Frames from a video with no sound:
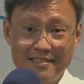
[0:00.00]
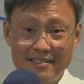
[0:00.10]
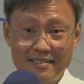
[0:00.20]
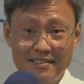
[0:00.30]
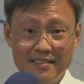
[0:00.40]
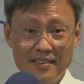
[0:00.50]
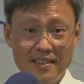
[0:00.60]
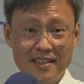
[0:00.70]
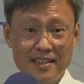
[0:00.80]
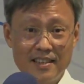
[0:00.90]

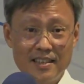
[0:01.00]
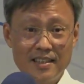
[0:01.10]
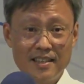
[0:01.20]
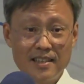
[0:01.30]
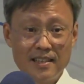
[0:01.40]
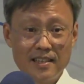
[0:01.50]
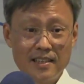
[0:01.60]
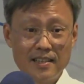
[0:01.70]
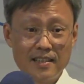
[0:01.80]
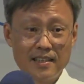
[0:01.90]

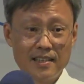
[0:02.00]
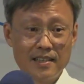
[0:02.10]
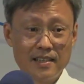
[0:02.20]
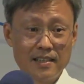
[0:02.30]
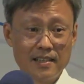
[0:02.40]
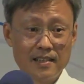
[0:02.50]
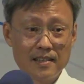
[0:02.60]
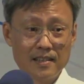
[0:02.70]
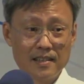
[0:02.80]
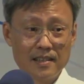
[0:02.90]

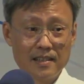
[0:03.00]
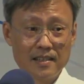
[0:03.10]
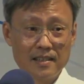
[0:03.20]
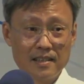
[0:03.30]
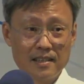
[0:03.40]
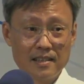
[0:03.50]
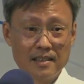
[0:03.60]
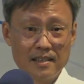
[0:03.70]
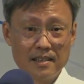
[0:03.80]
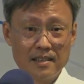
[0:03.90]

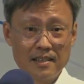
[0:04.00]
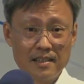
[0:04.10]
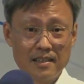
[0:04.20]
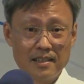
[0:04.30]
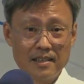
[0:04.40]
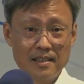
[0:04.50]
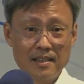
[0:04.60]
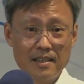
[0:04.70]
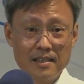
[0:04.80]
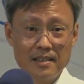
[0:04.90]
(silence)